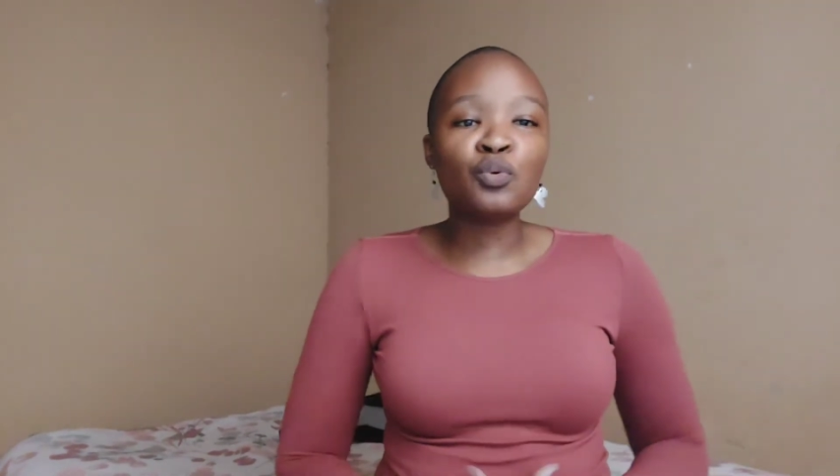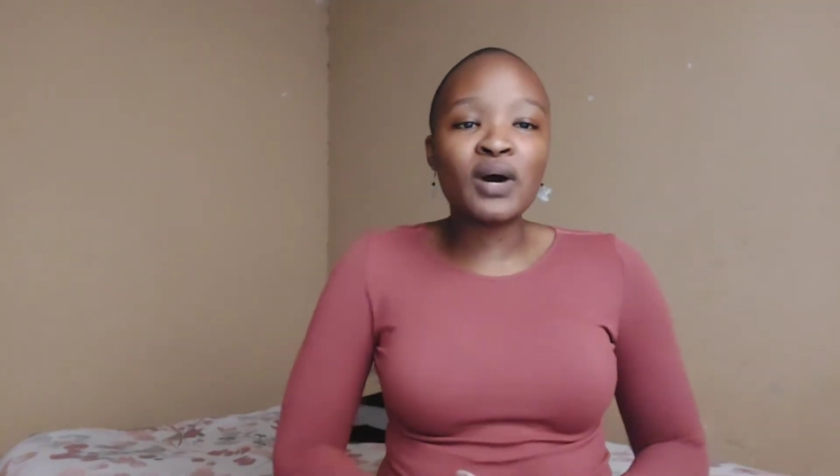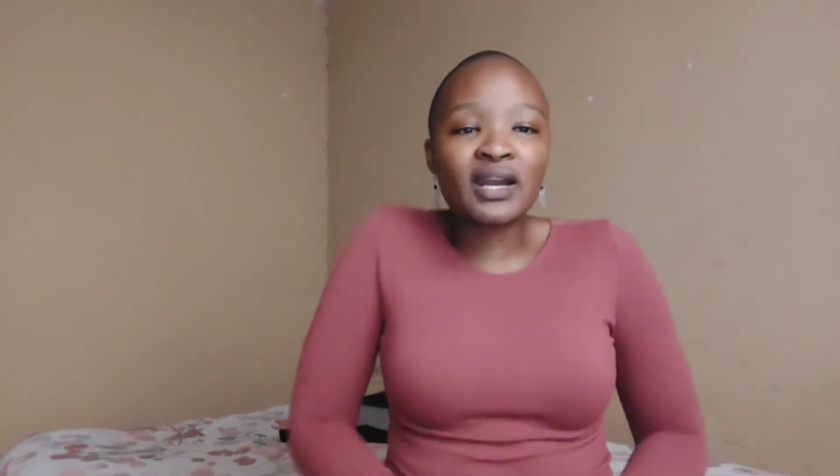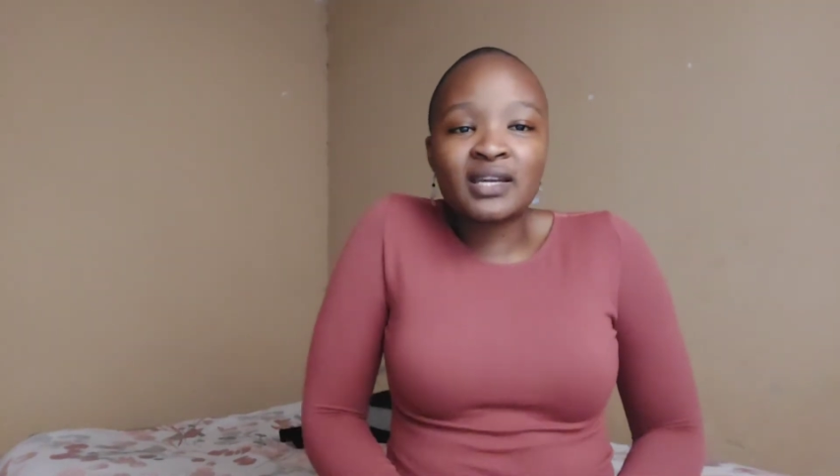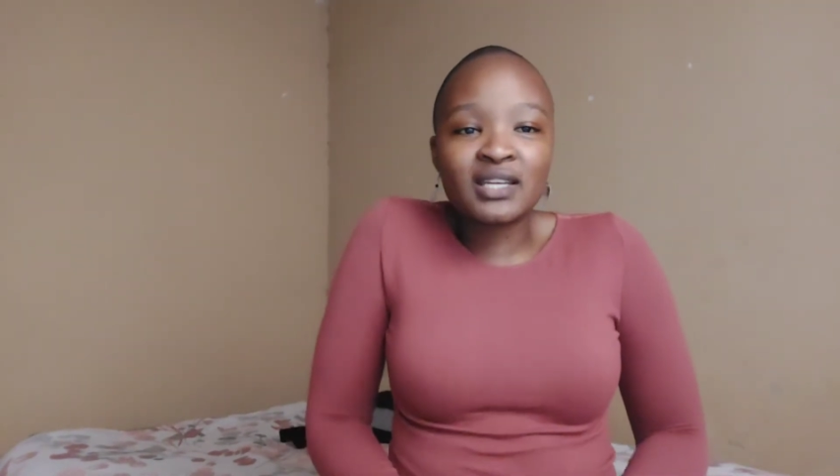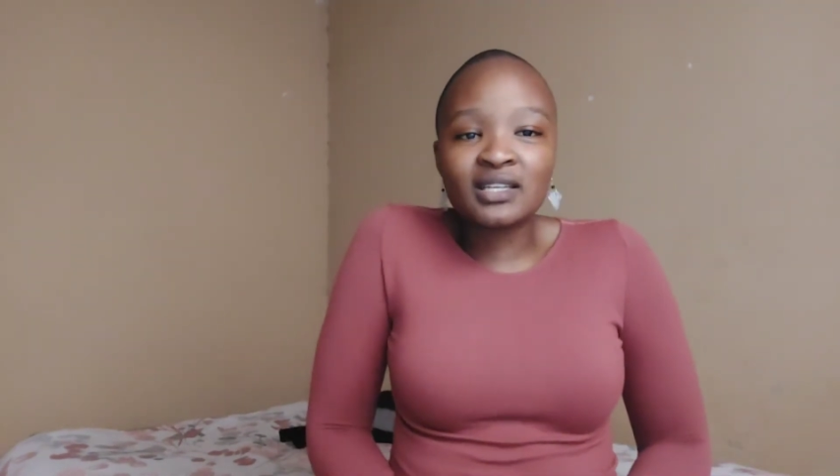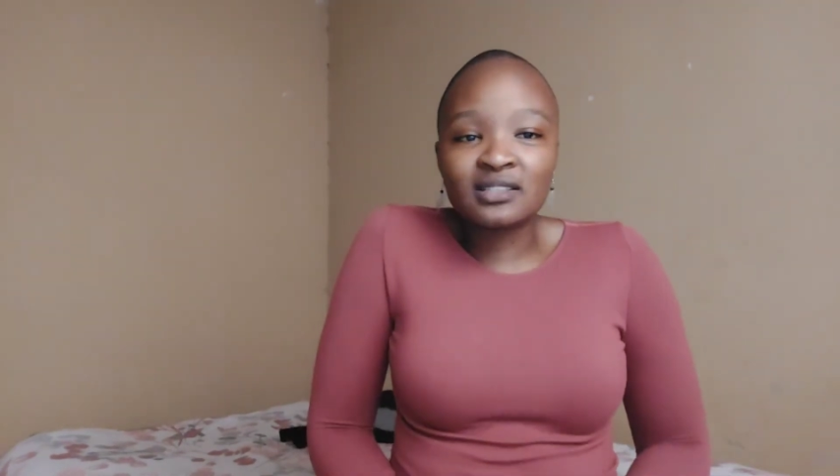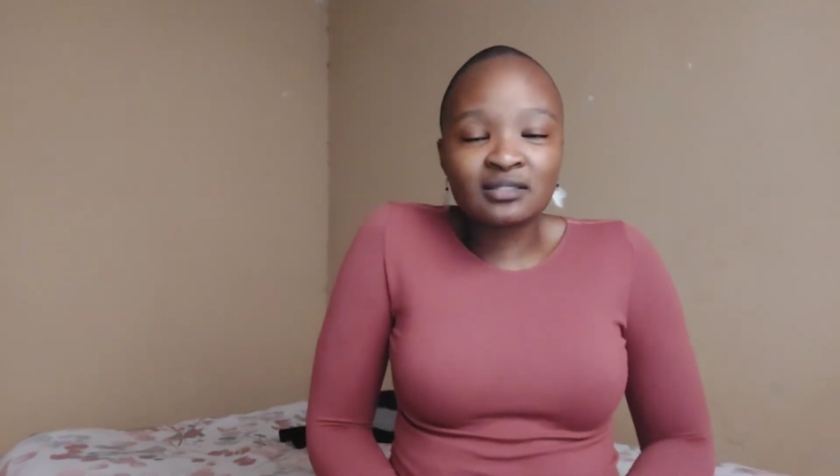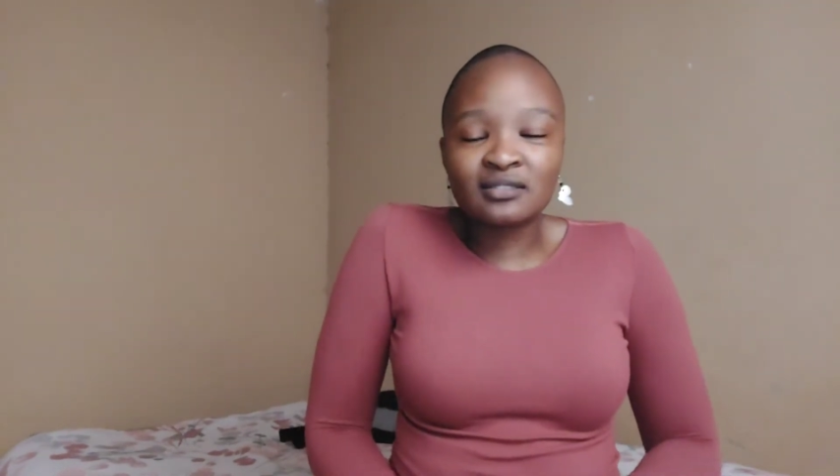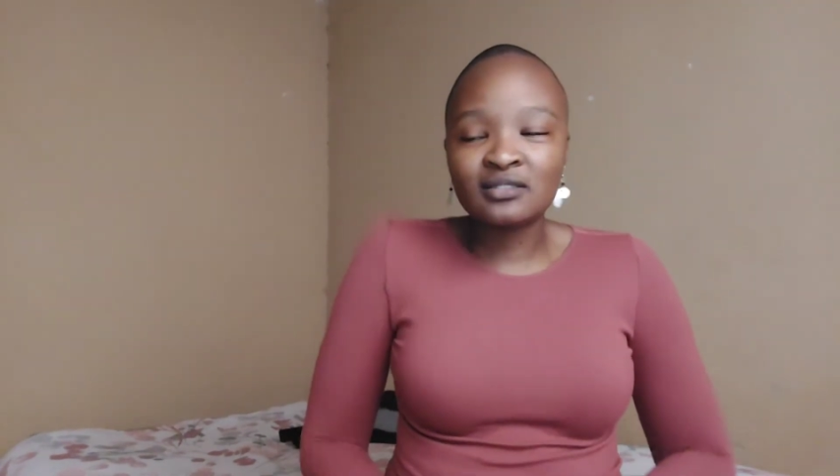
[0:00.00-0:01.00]
who are
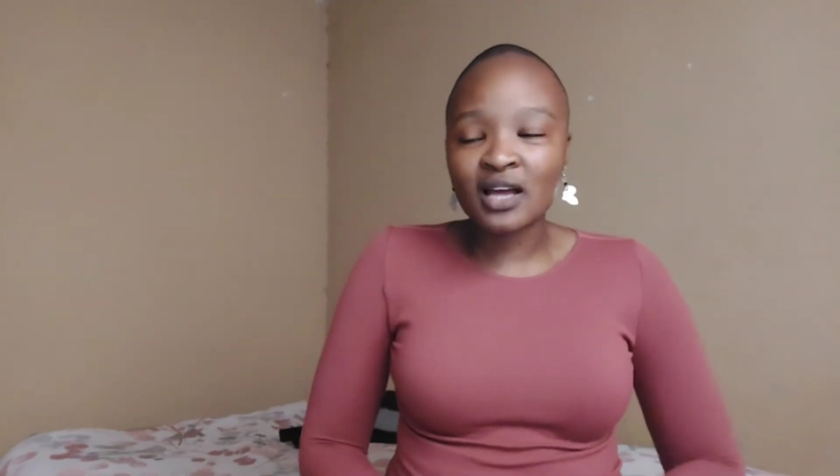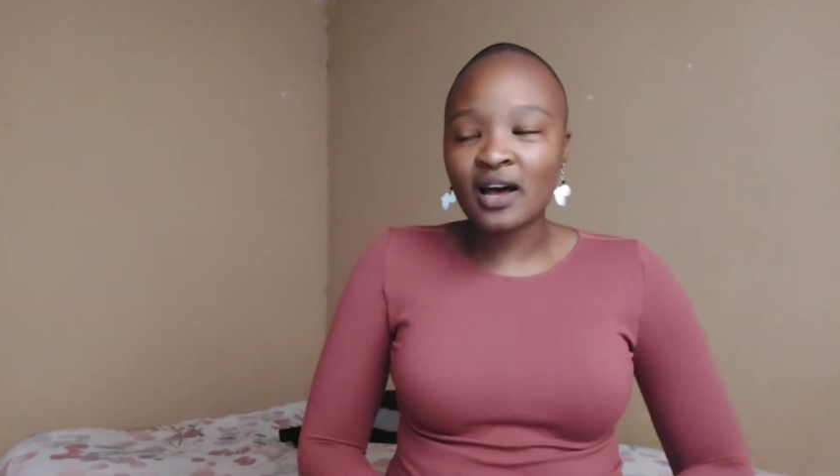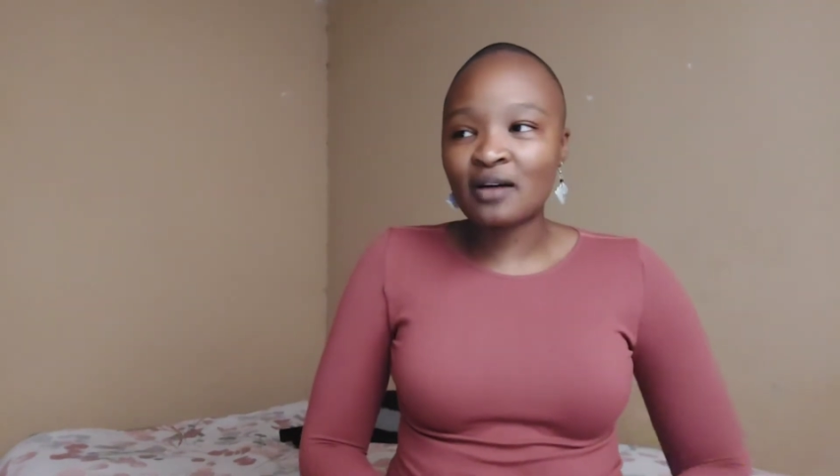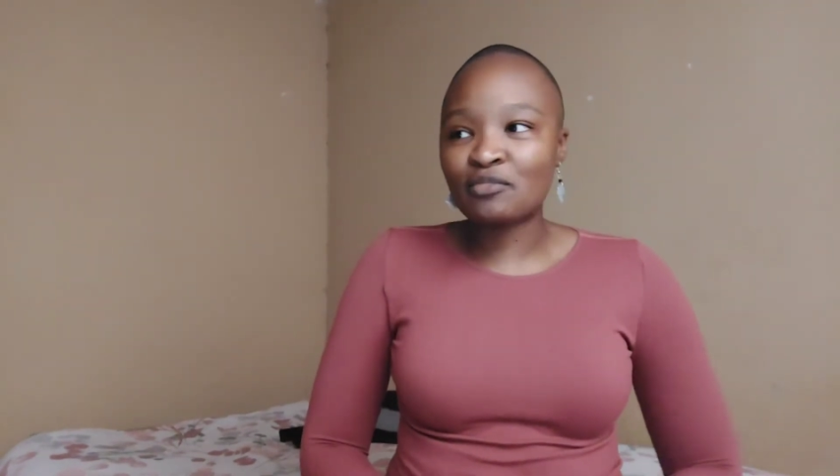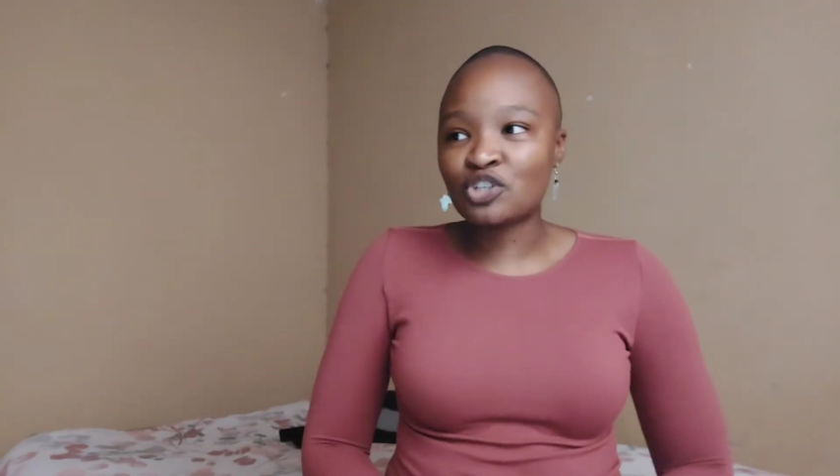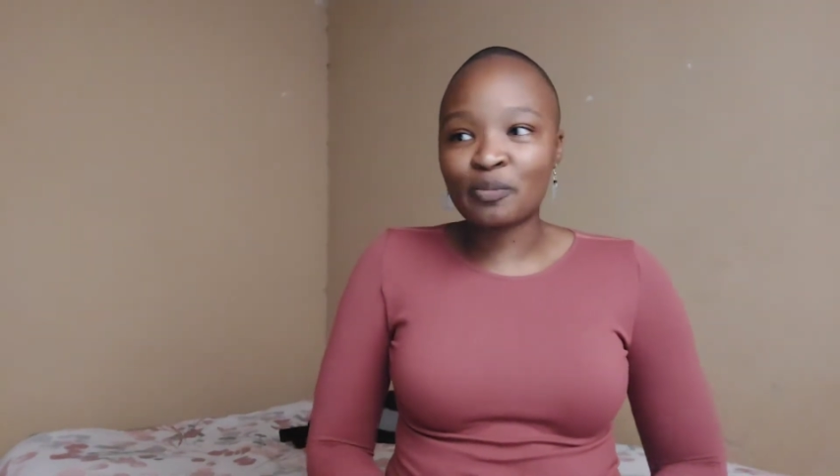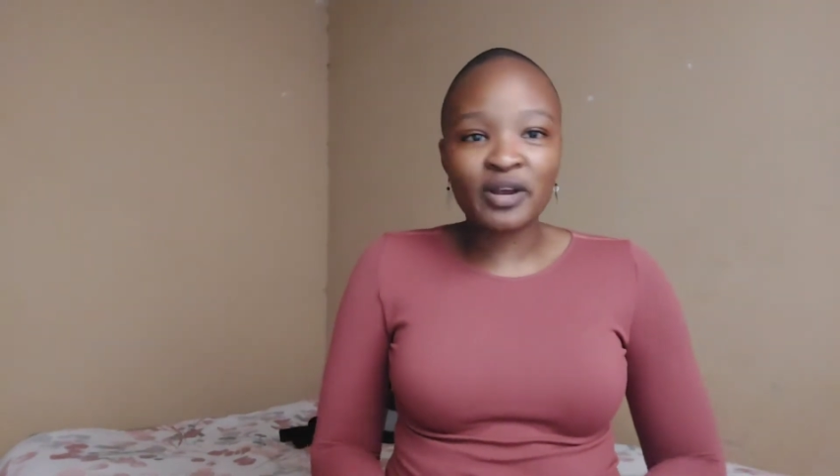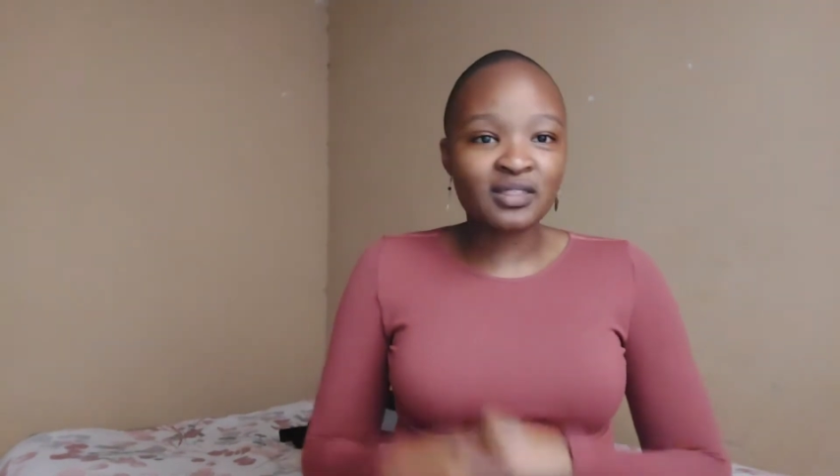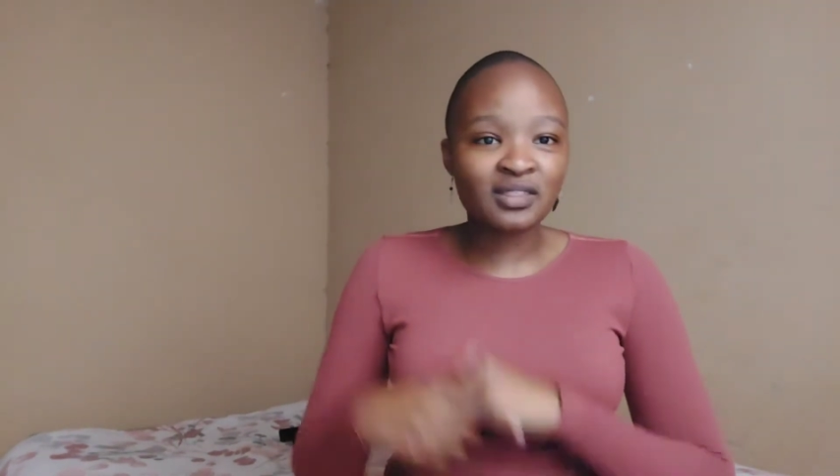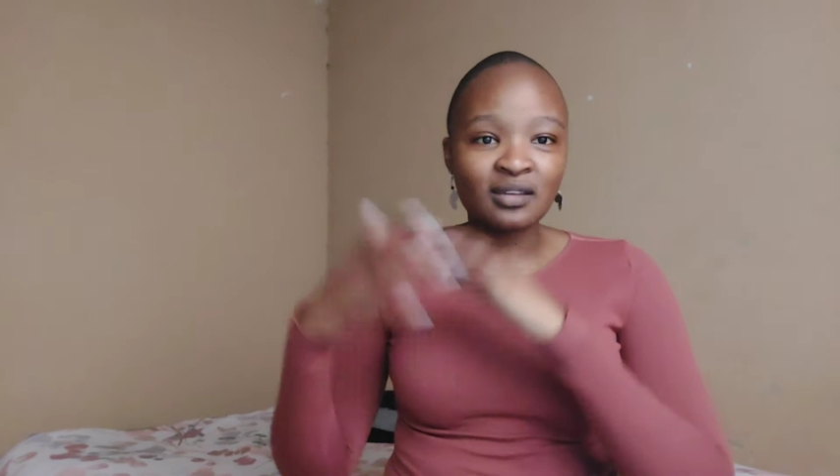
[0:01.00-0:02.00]
running Shoprite,